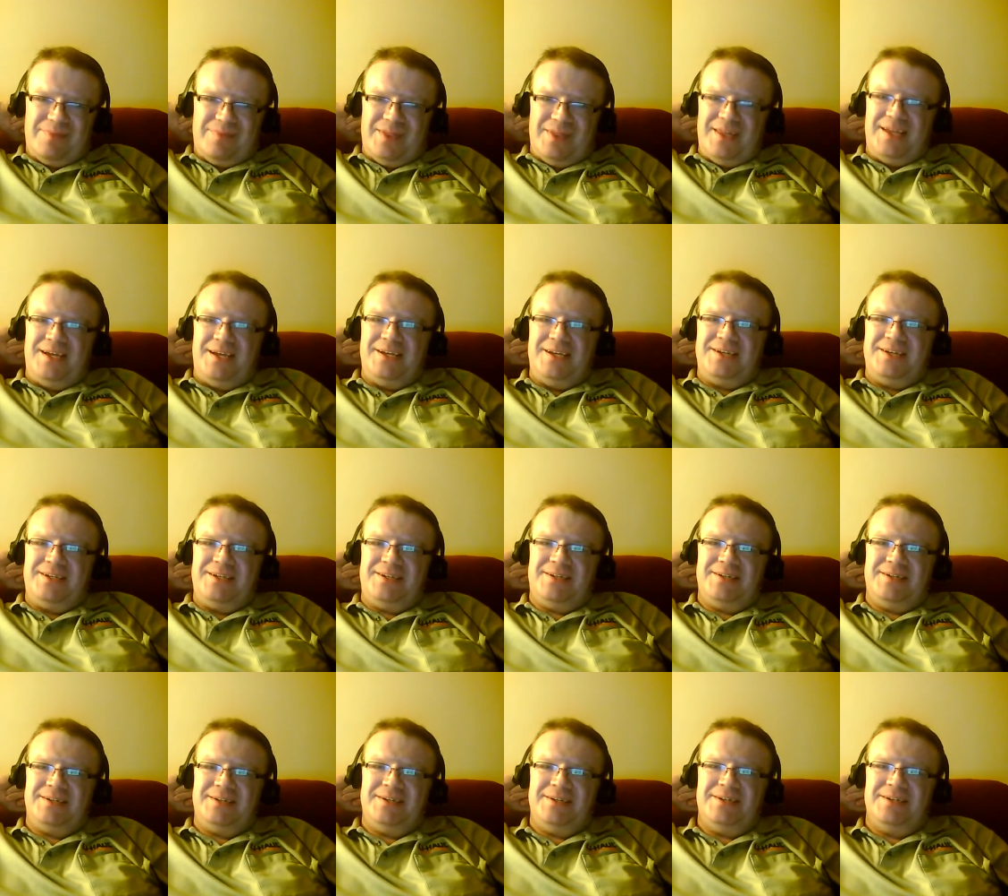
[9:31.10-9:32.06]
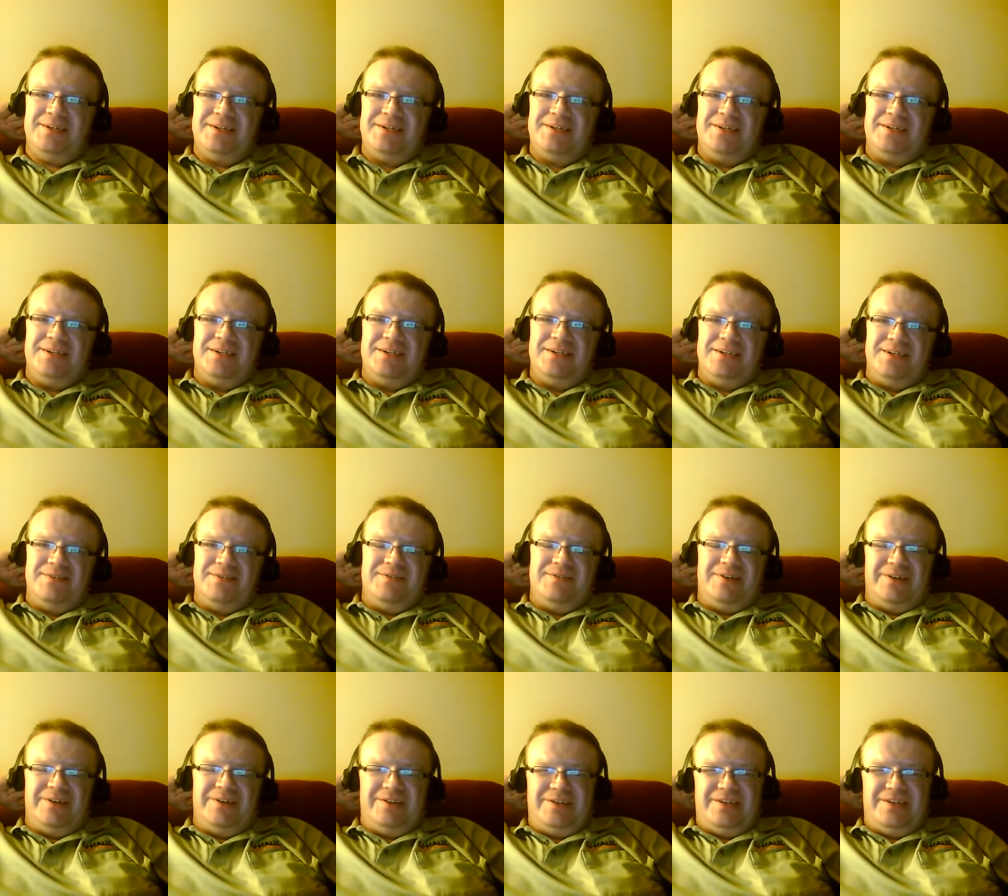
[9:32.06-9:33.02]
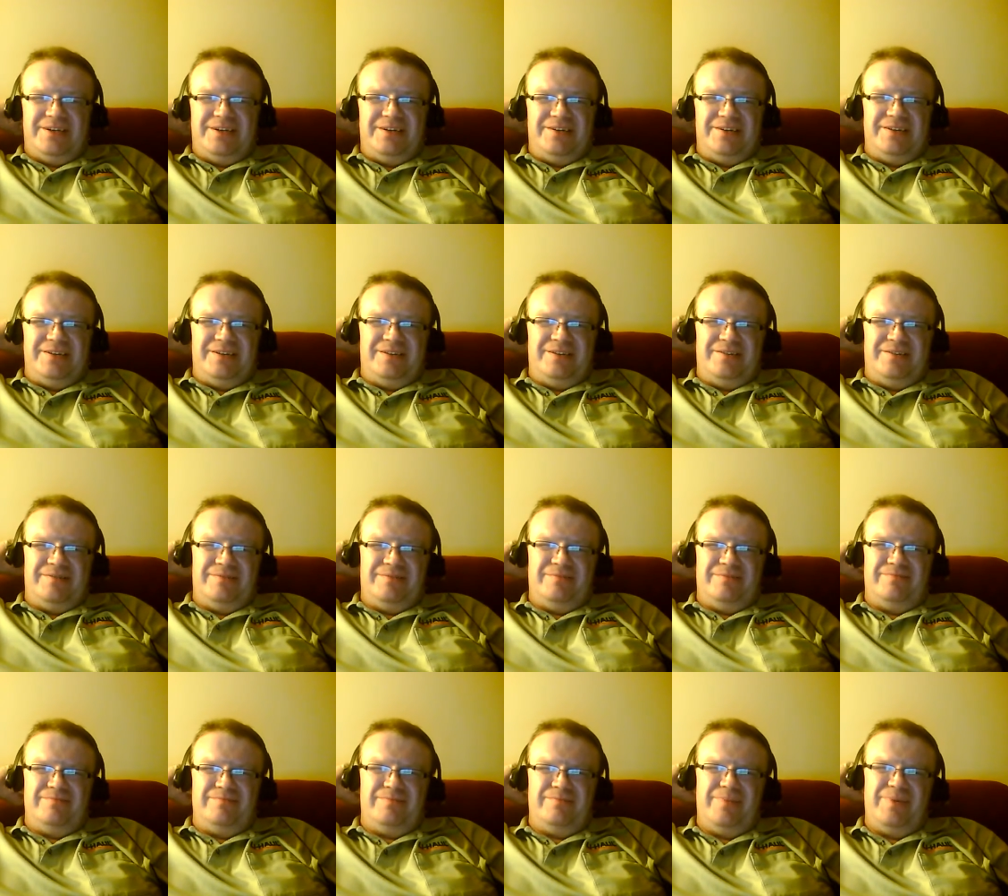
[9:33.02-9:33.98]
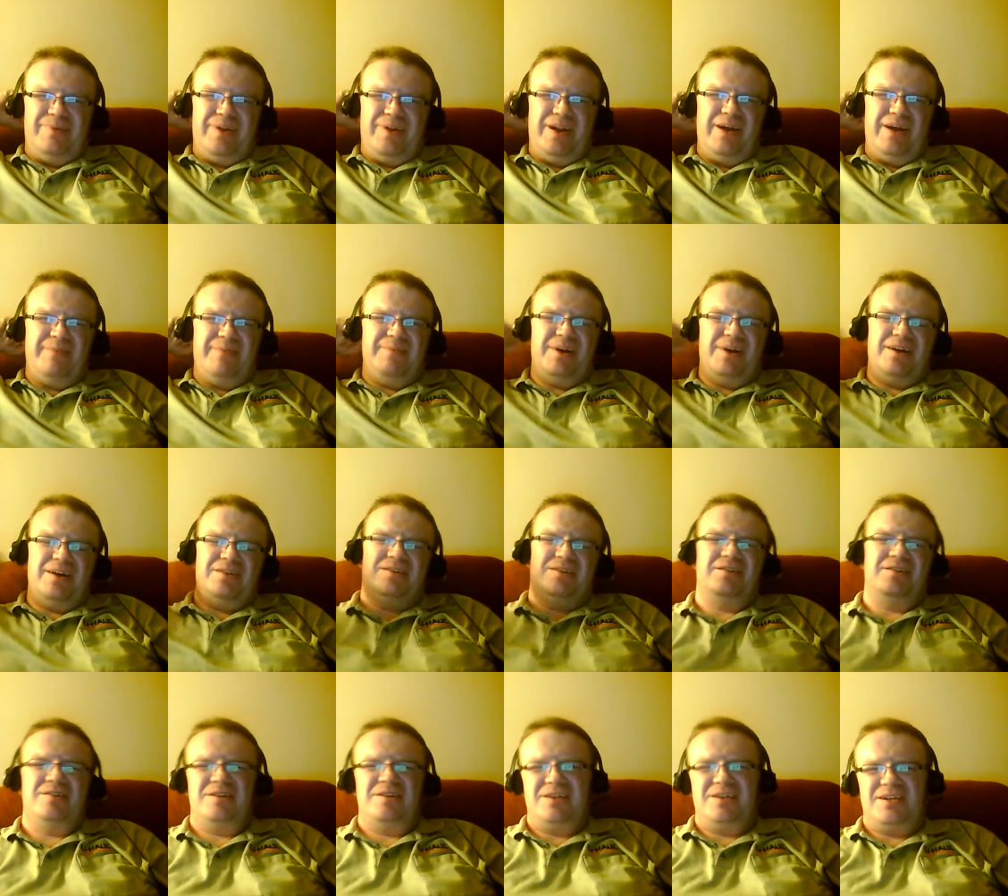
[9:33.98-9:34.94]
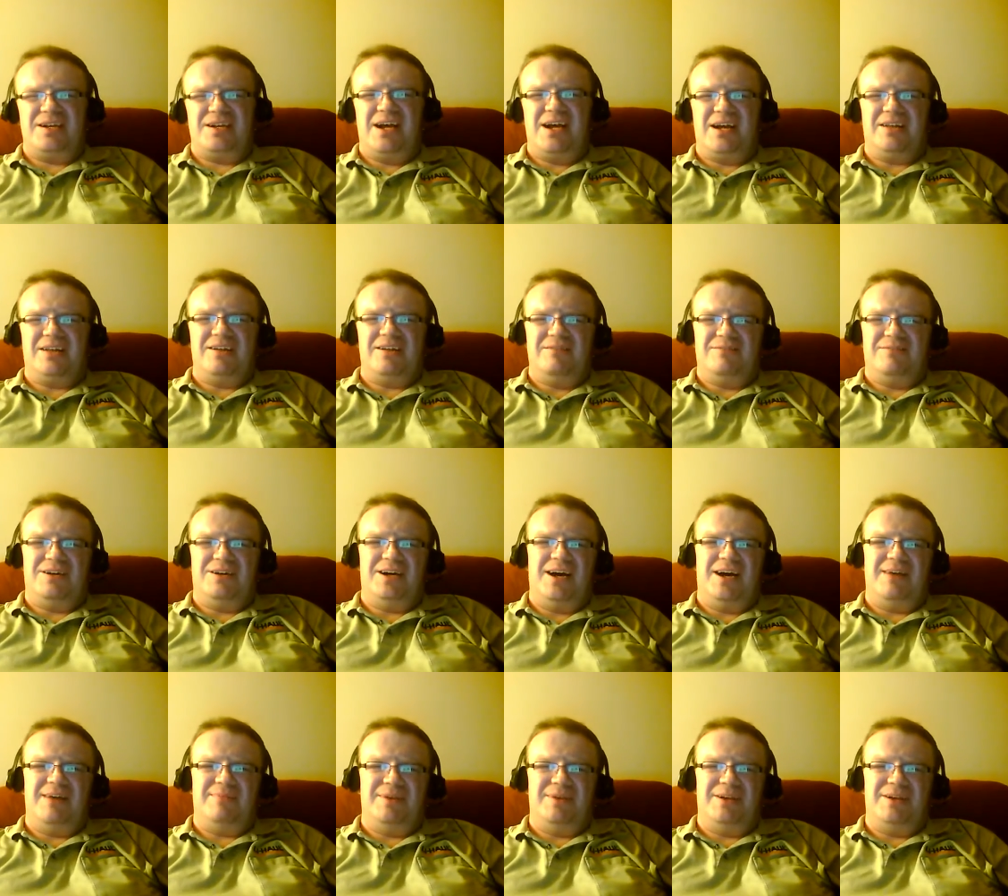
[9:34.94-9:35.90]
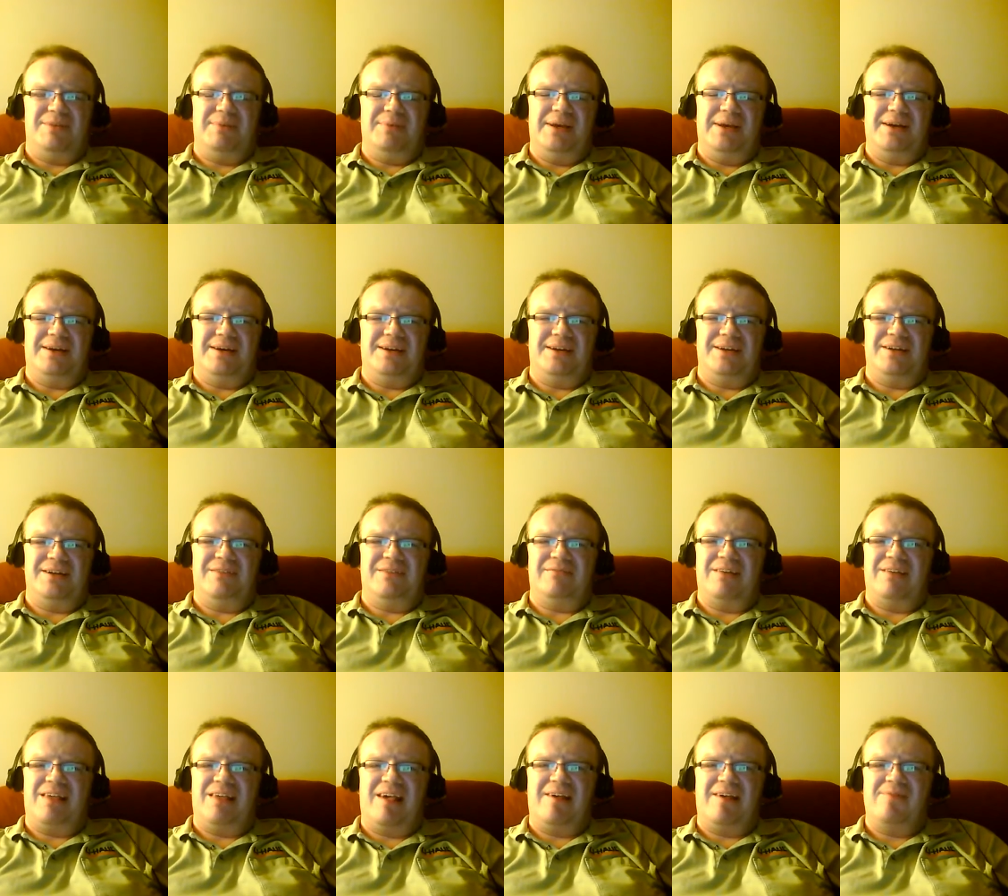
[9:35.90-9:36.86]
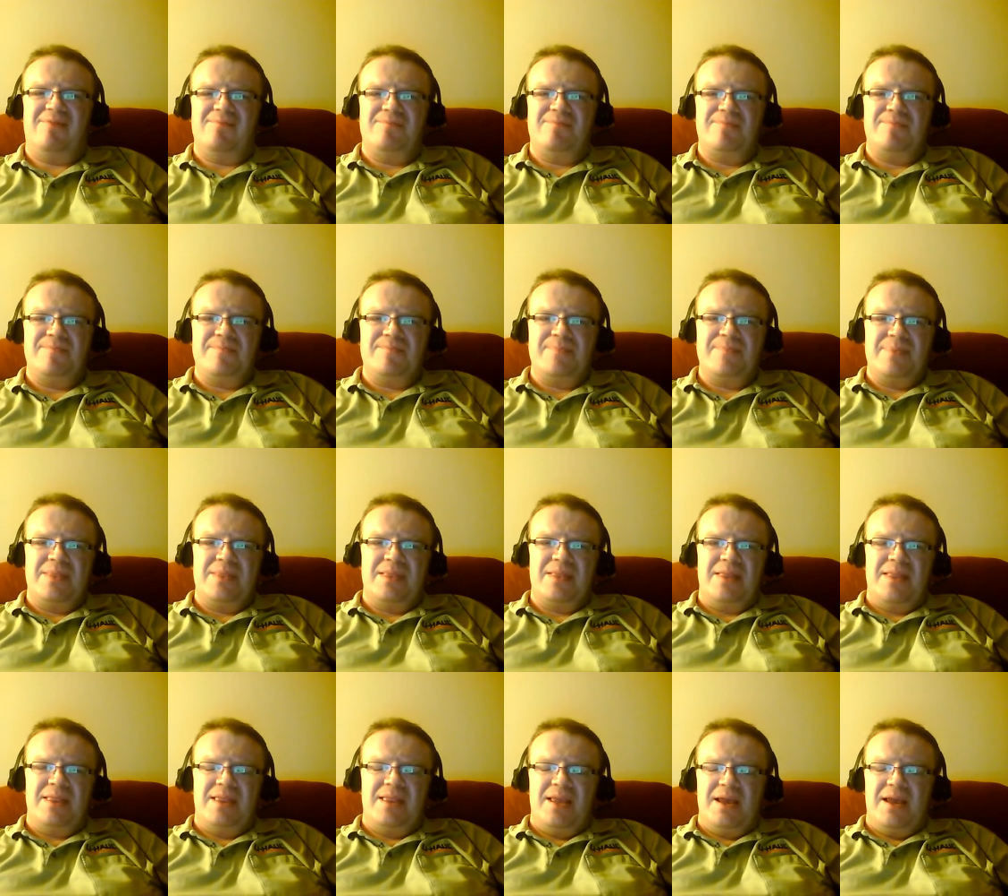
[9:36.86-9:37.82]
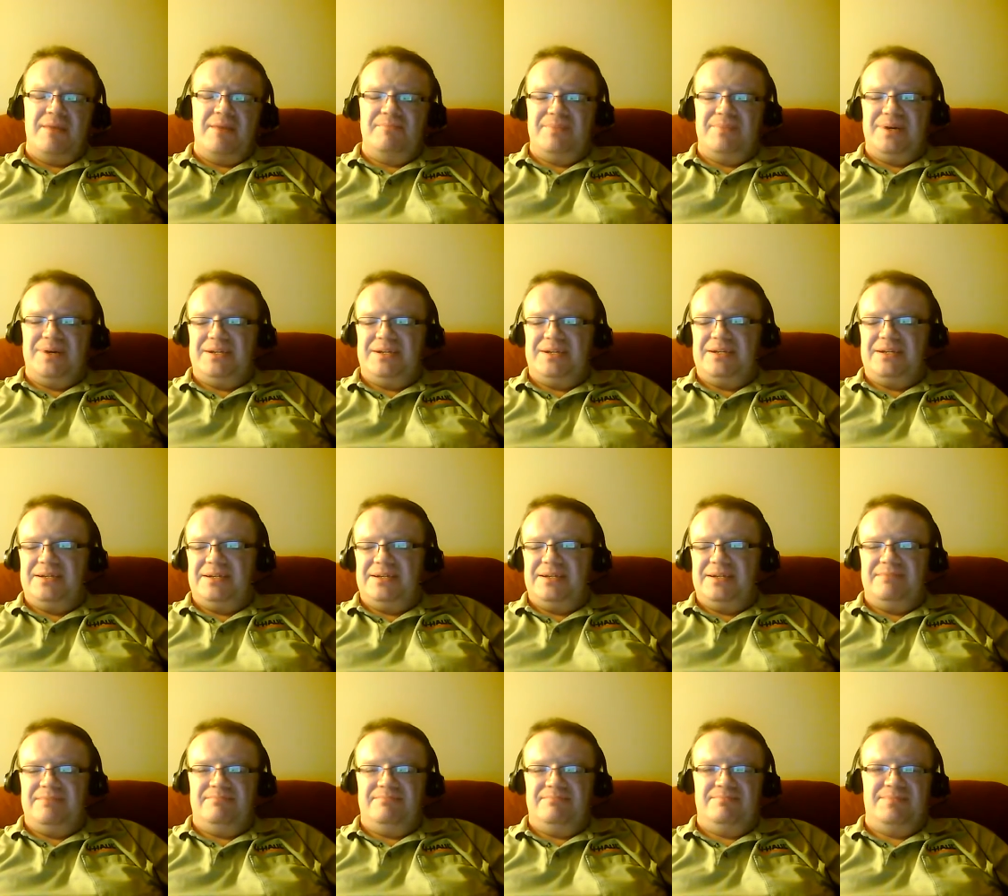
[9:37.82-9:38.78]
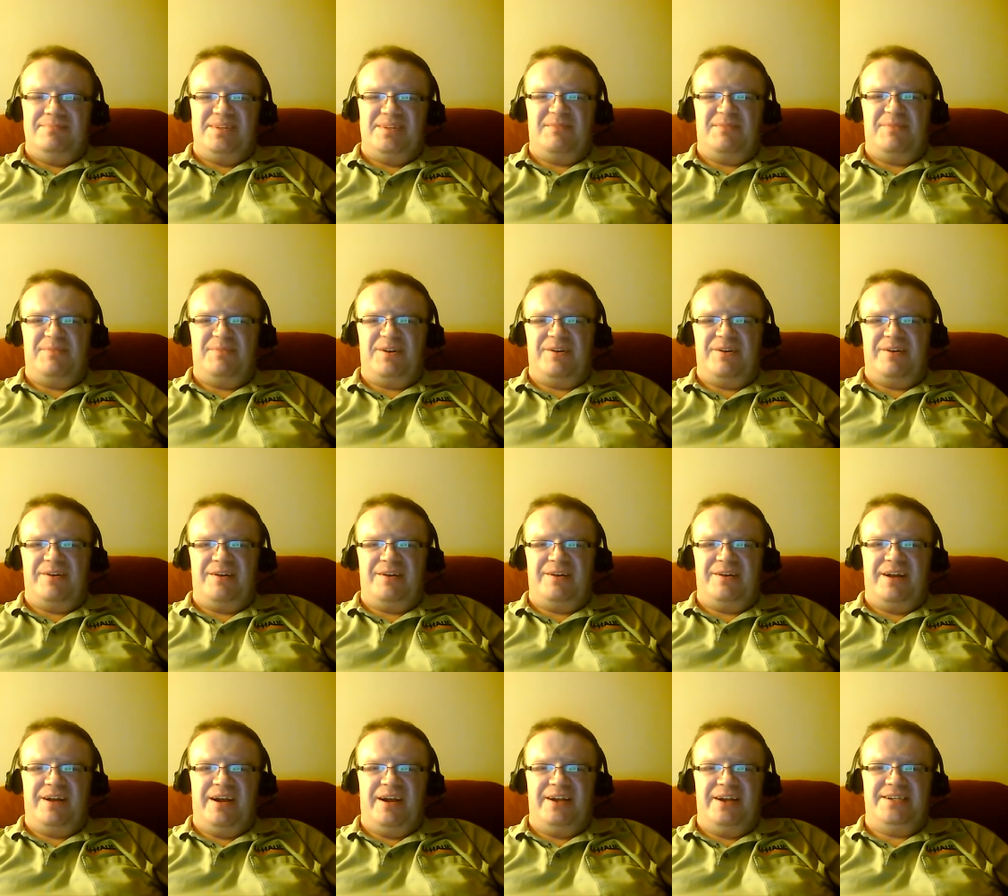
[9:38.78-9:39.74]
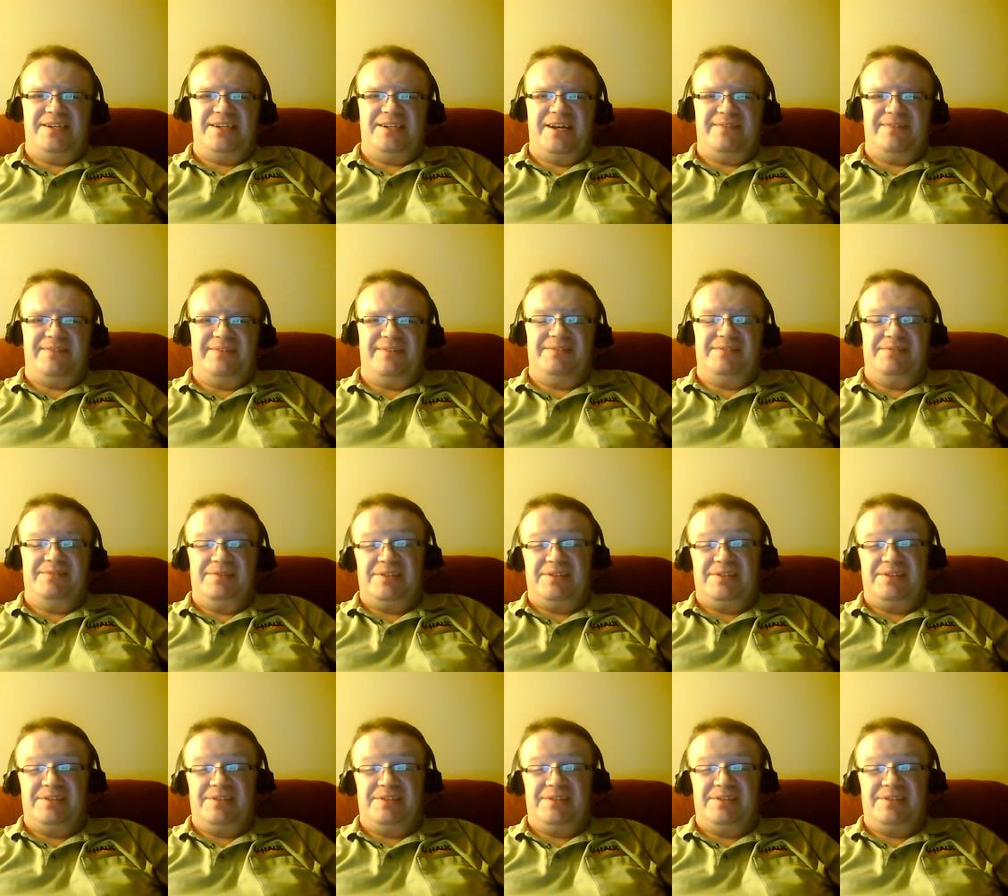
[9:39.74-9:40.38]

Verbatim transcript: Because, for those that don't know, and I'm not sure exactly what happened, to be honest with you, but uh, somewhere around age seven,